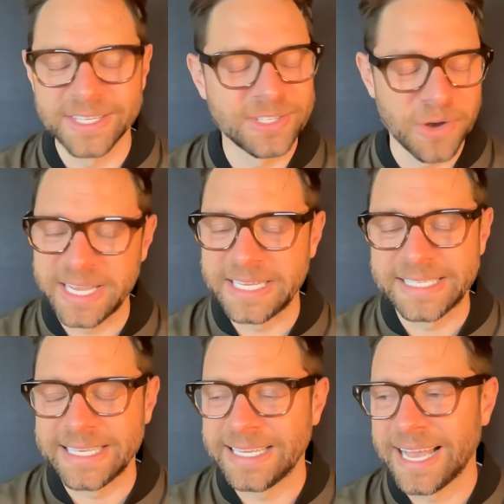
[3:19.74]
so
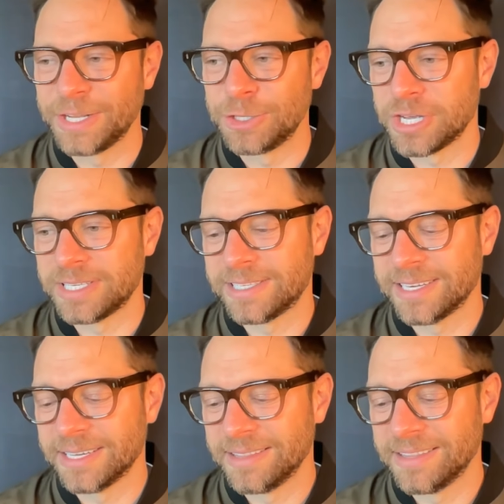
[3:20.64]
easy, and
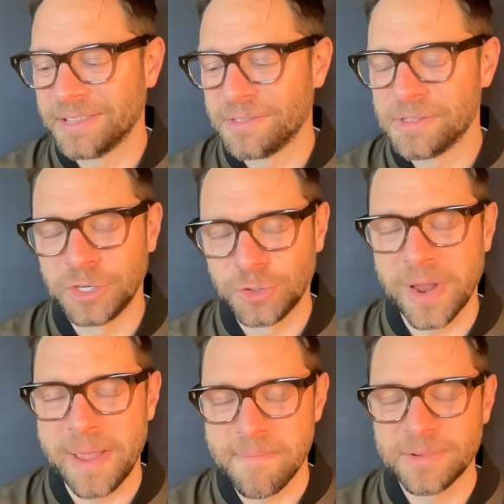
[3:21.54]
just uh, the the
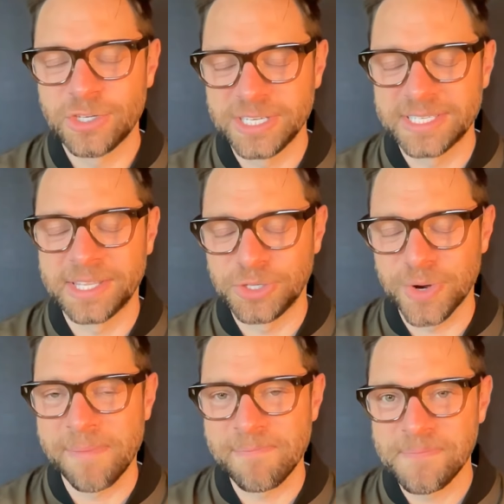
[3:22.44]
dream. She's the
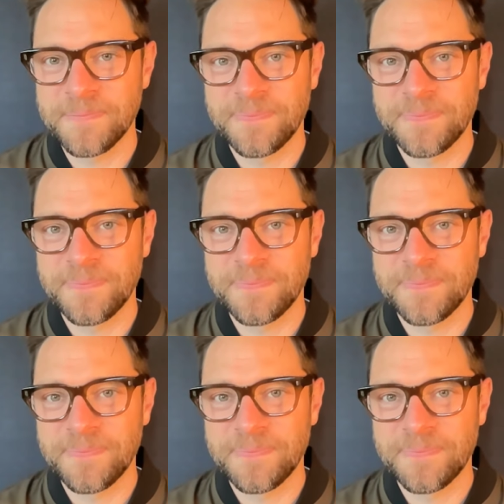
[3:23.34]
dream